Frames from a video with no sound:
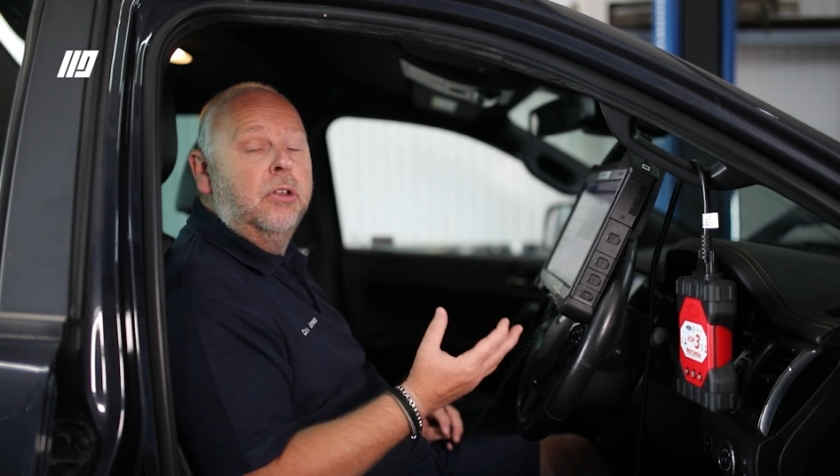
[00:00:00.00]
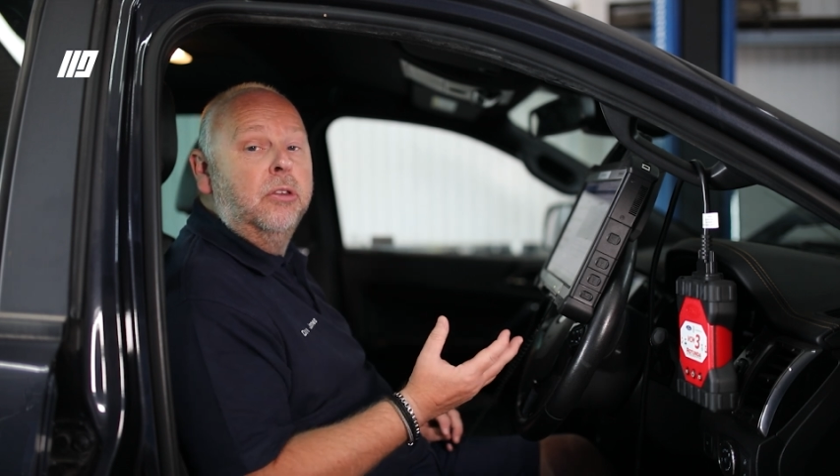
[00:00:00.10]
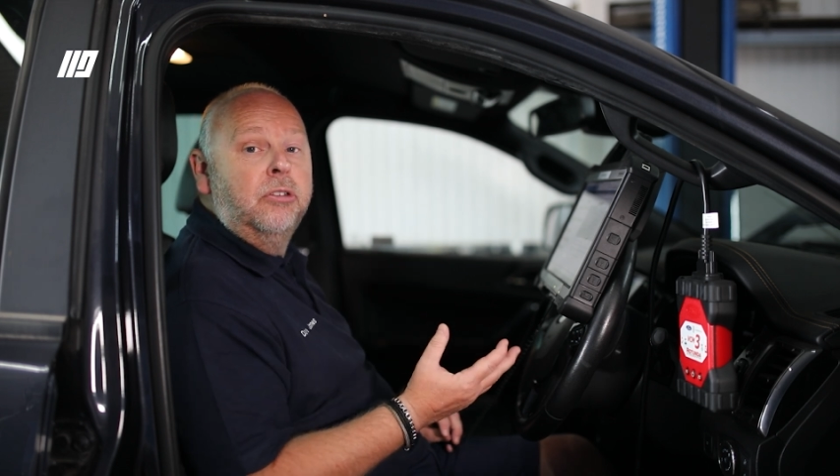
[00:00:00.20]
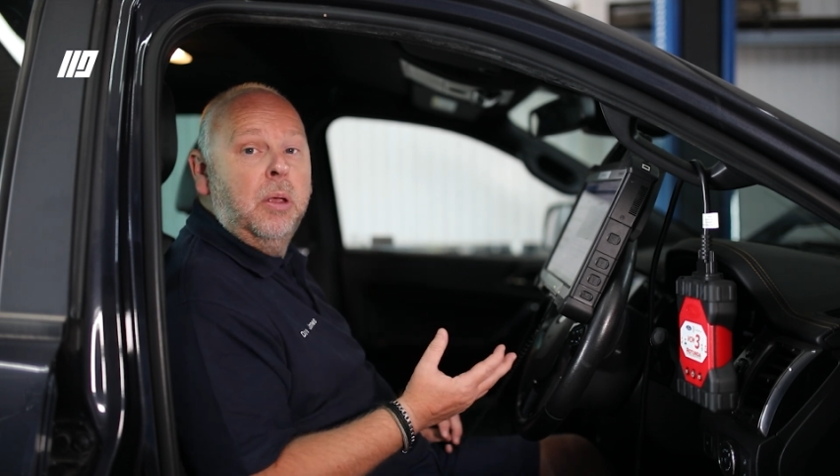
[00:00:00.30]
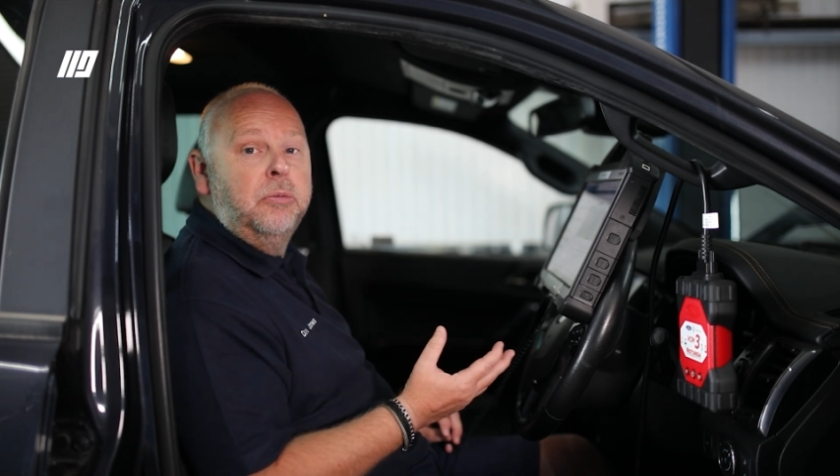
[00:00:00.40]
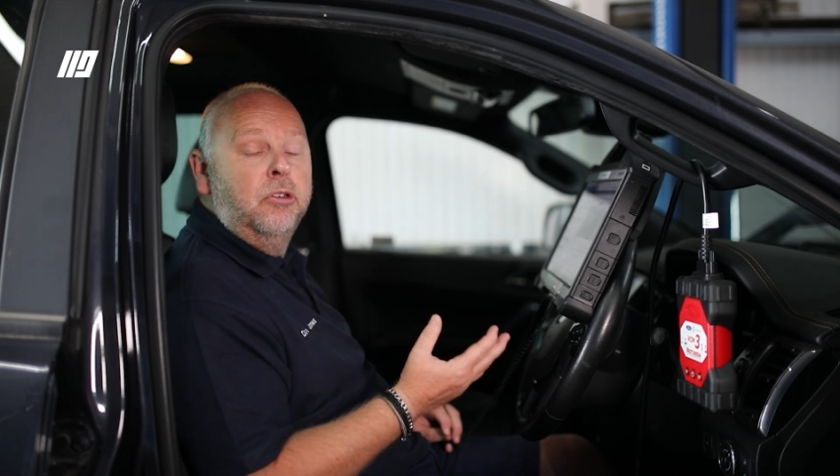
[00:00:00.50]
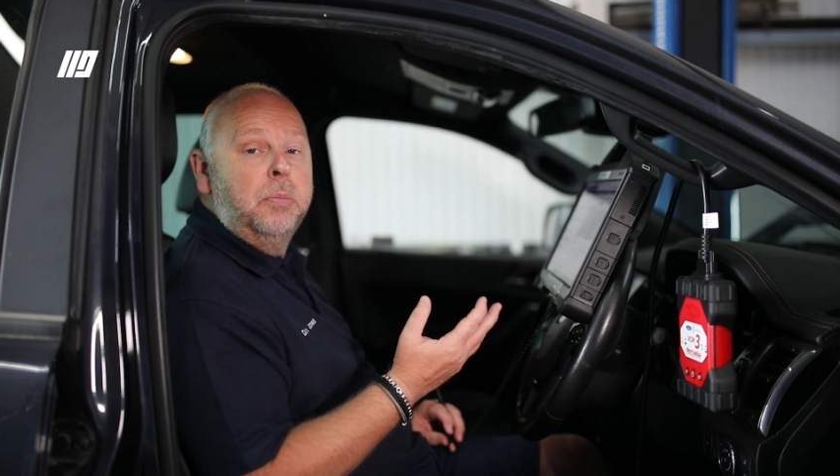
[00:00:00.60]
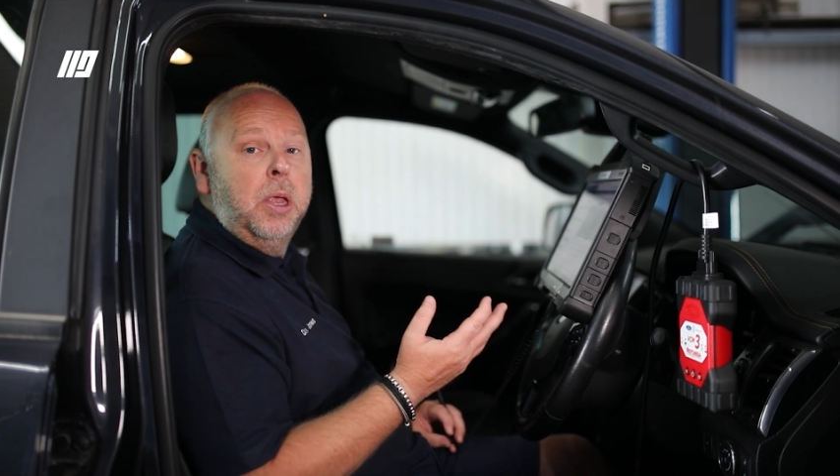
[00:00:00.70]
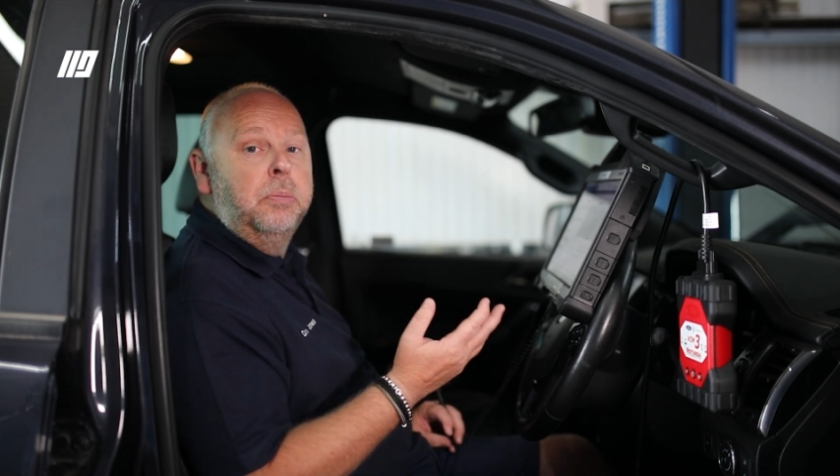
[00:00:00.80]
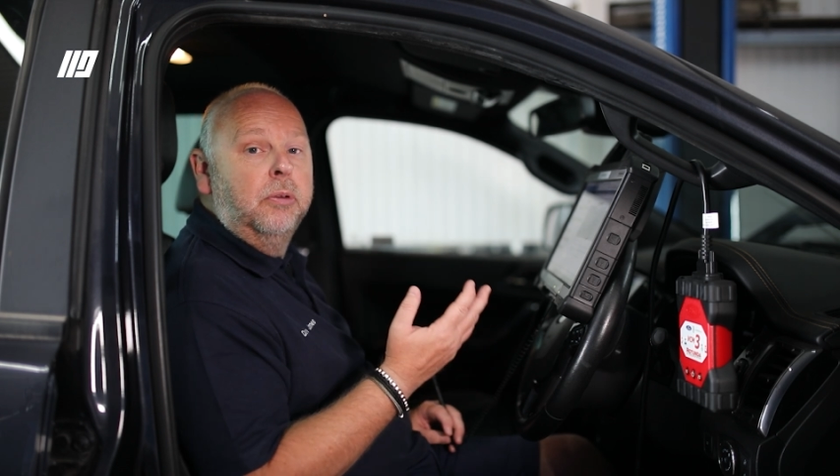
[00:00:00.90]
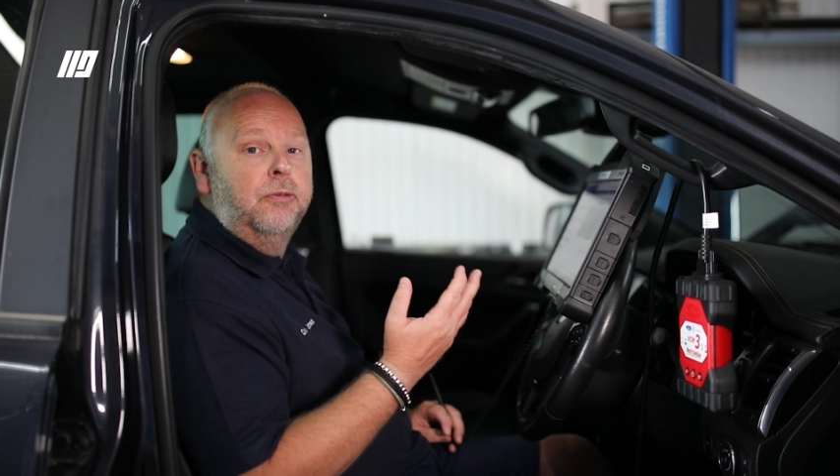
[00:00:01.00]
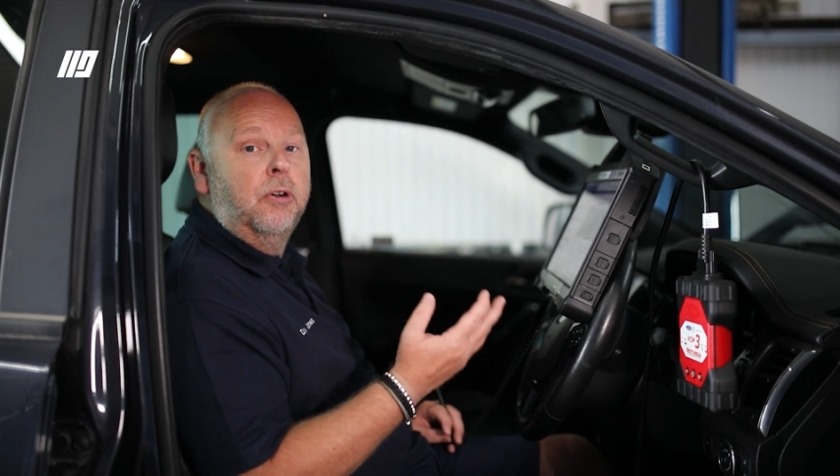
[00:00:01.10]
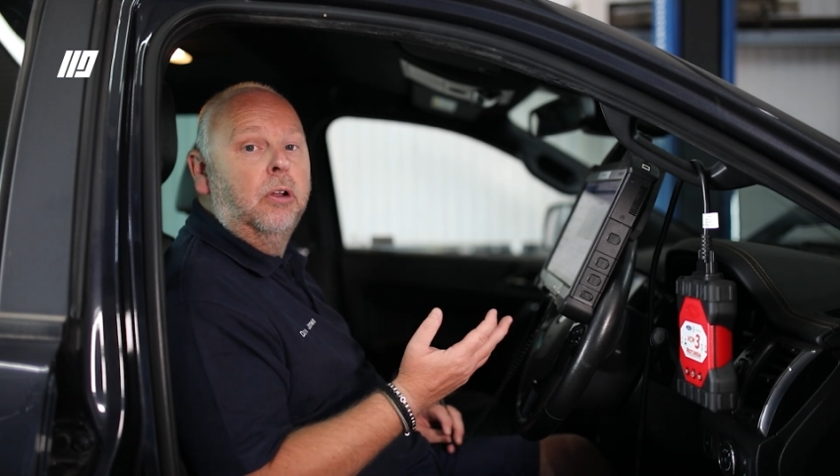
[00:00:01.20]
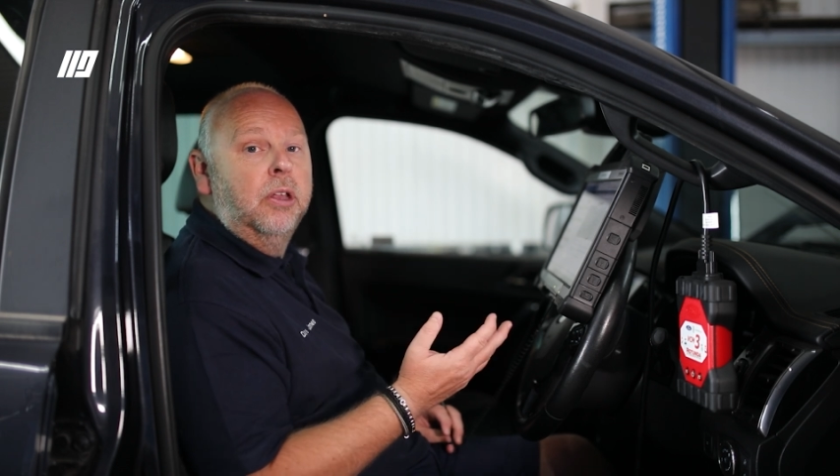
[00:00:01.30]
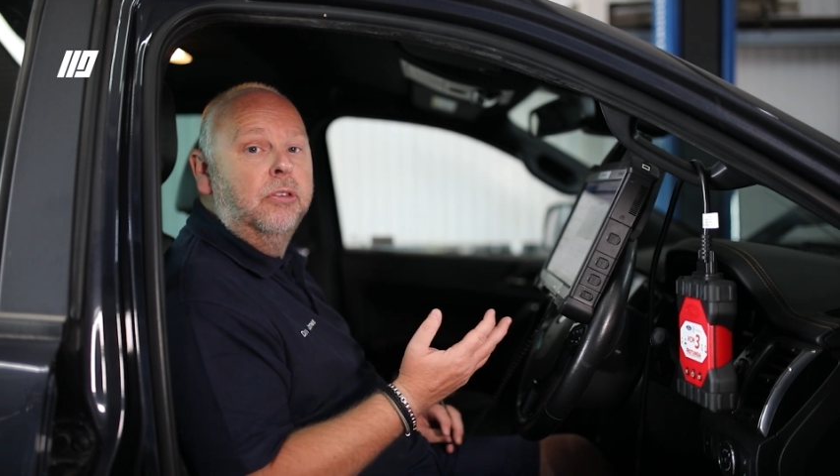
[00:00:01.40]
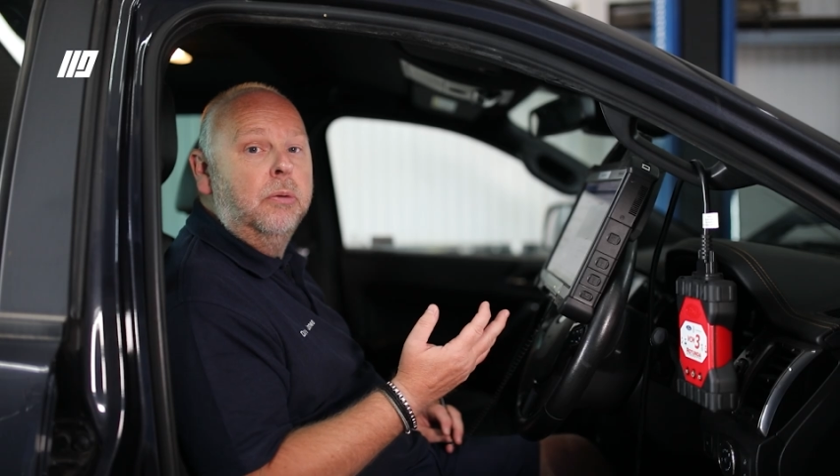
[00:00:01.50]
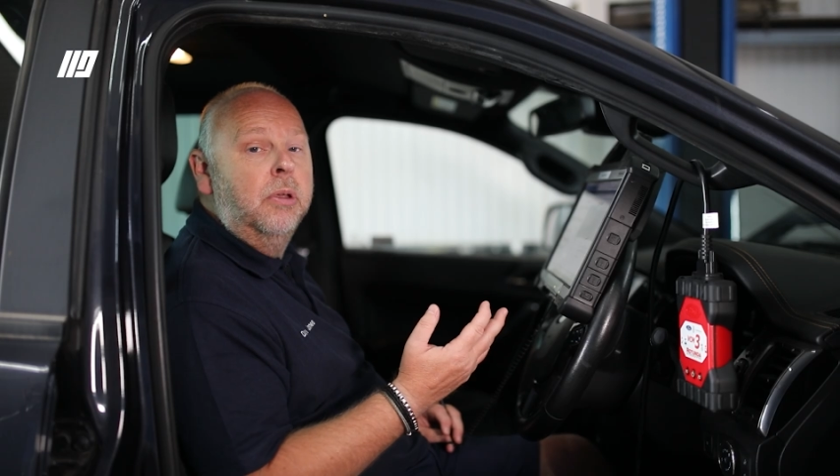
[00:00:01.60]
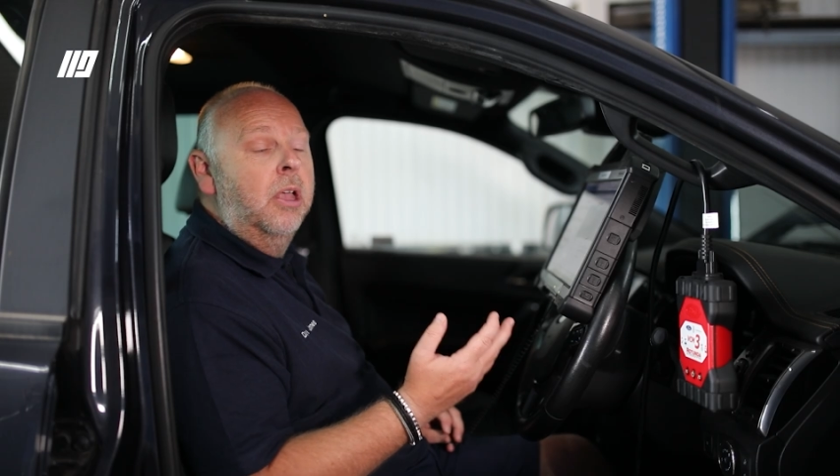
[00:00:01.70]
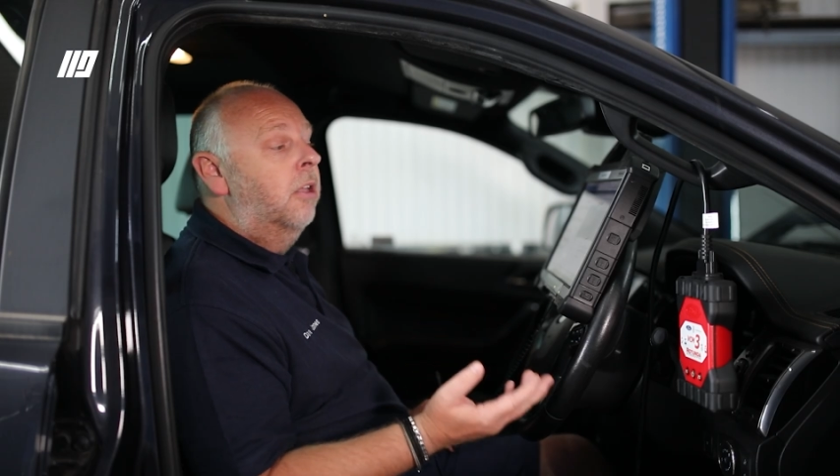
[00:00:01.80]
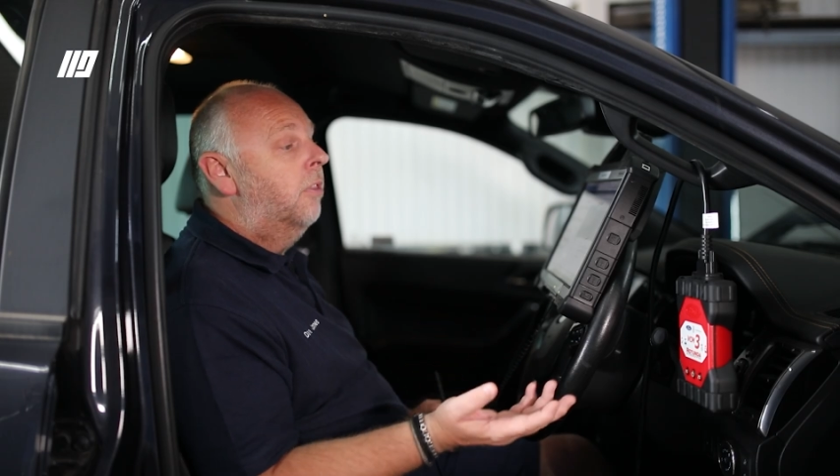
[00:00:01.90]
misconceptions people fall
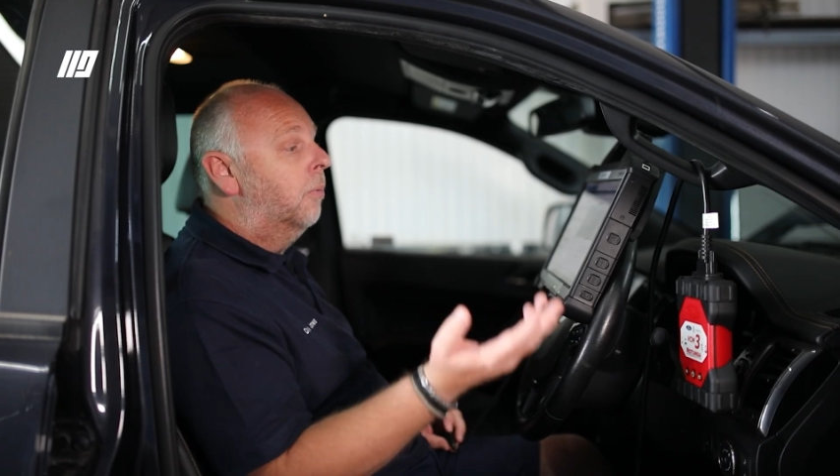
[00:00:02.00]
into.